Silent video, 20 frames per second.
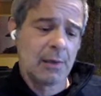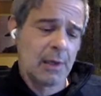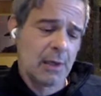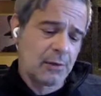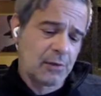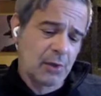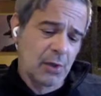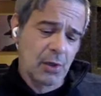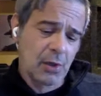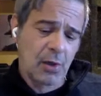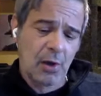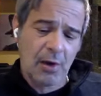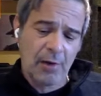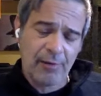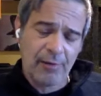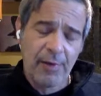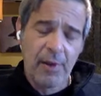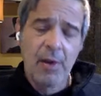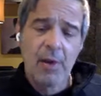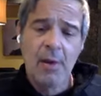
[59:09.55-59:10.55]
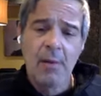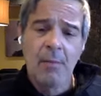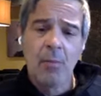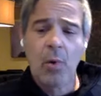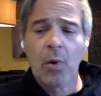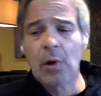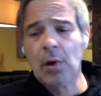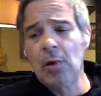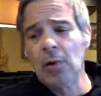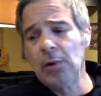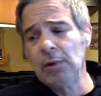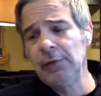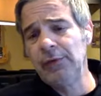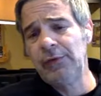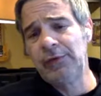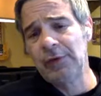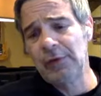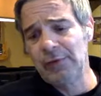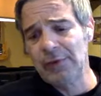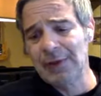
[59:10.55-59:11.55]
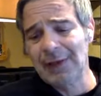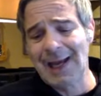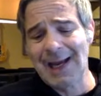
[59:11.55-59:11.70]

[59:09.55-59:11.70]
They took off more gold and silver